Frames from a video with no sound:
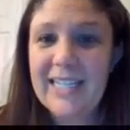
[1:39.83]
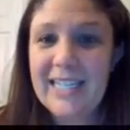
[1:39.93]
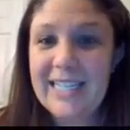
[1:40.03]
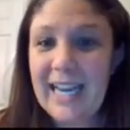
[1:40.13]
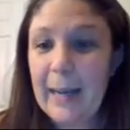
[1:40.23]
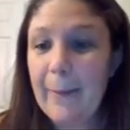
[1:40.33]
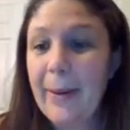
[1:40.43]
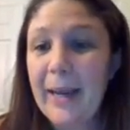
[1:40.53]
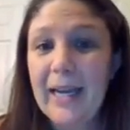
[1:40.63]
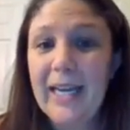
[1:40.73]
to
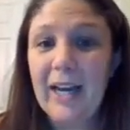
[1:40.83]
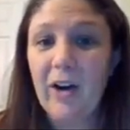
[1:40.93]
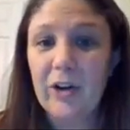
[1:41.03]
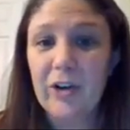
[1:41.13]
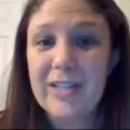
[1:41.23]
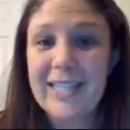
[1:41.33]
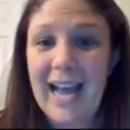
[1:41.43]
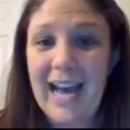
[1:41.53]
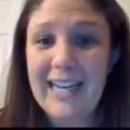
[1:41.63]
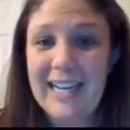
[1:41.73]
take pity on her
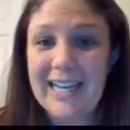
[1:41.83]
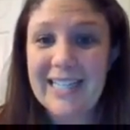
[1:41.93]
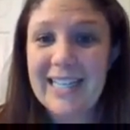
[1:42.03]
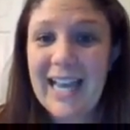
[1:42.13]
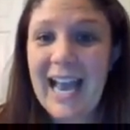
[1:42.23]
sadness